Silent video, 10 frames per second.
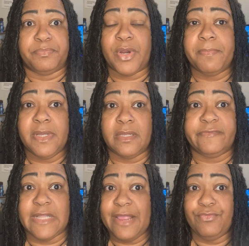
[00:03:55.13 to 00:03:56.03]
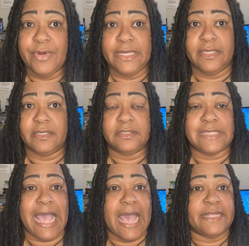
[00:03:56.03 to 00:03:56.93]
per month like rent
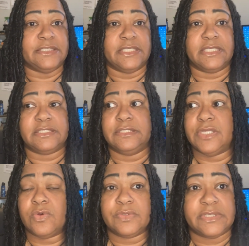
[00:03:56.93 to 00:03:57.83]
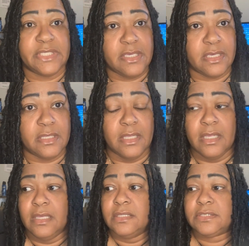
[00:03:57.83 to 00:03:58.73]
is. I just don't see it.
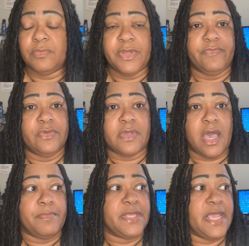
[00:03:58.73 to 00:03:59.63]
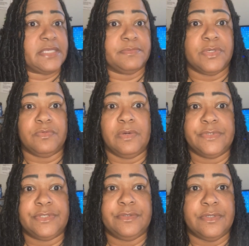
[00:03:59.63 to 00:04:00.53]
So many of you call me and ask what
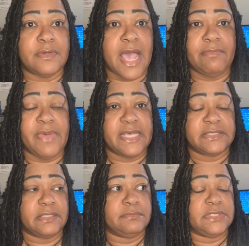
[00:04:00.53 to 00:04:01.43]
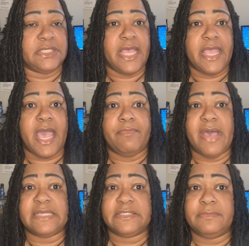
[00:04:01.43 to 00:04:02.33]
would you do? I buy something today. I
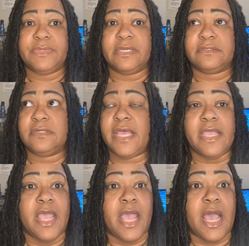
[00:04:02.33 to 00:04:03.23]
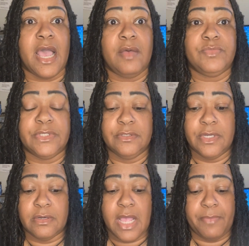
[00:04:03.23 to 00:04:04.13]
buy something yesterday. I'm, you
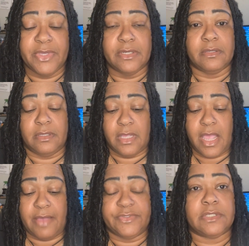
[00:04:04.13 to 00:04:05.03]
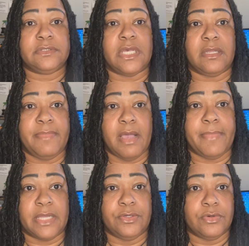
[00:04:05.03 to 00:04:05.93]
know, I'm in a, I've told y'all about
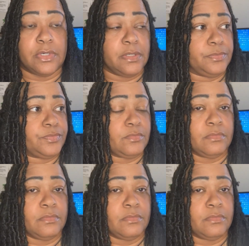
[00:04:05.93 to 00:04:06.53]
my daughter